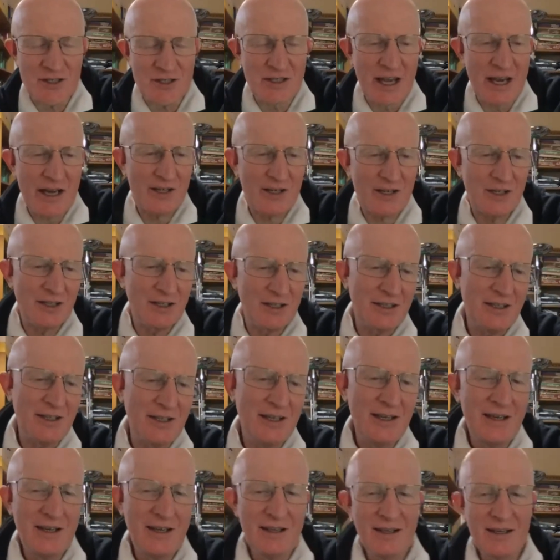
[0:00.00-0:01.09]
actually
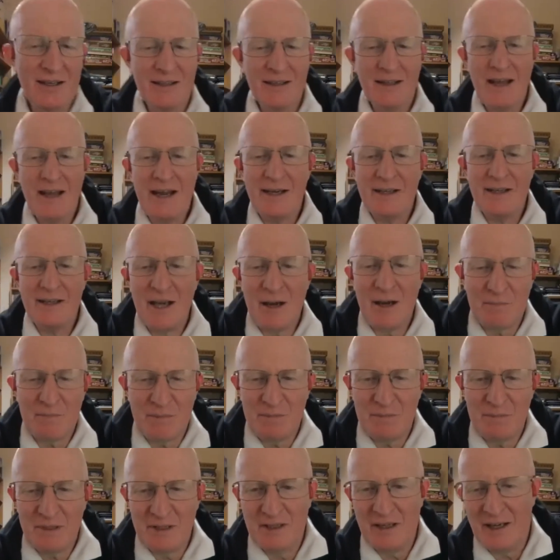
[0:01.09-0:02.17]
land up
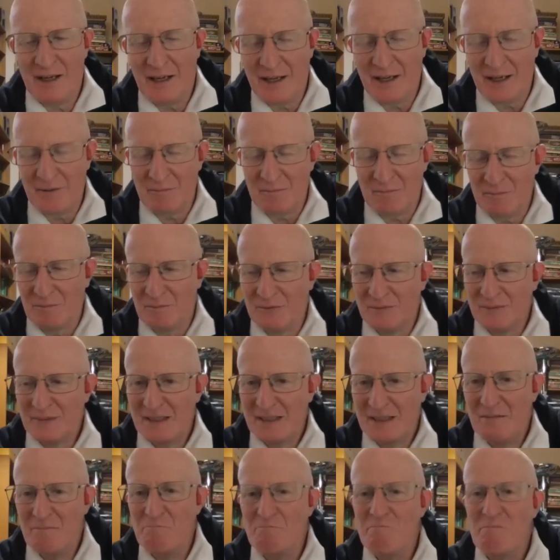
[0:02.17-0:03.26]

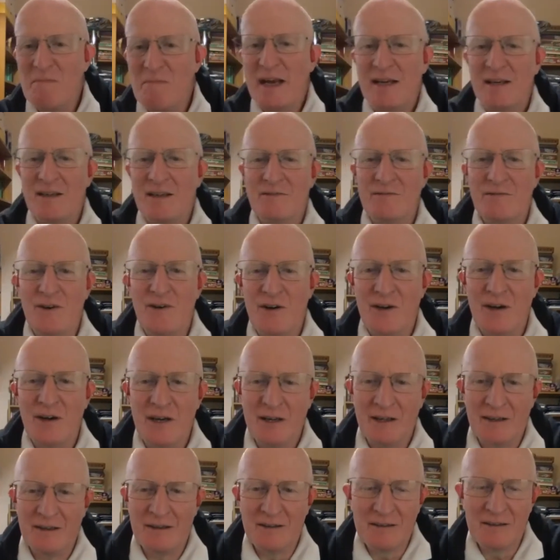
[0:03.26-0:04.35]

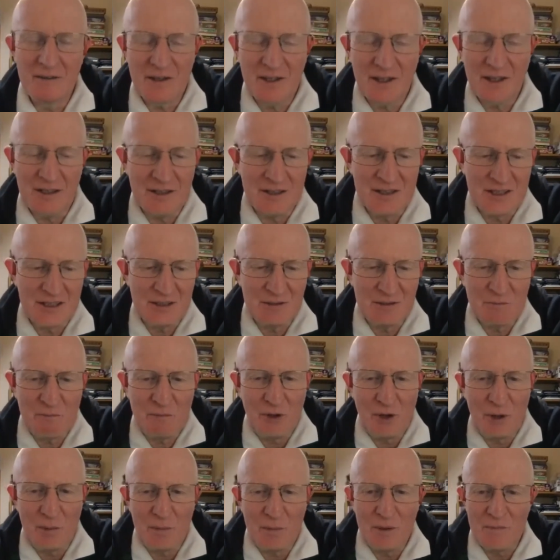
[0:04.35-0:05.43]
magnifying this
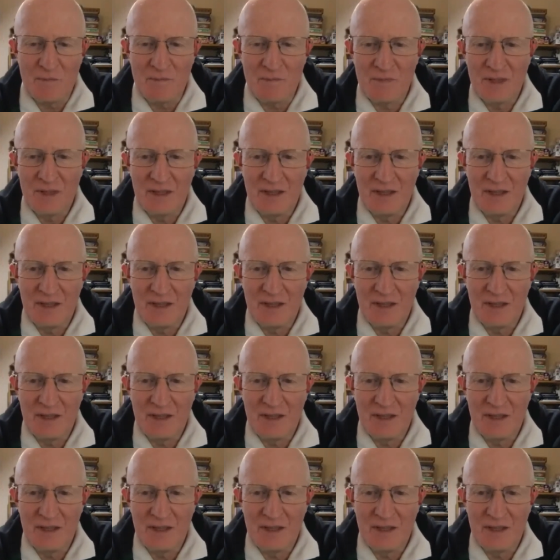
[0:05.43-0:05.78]
problem.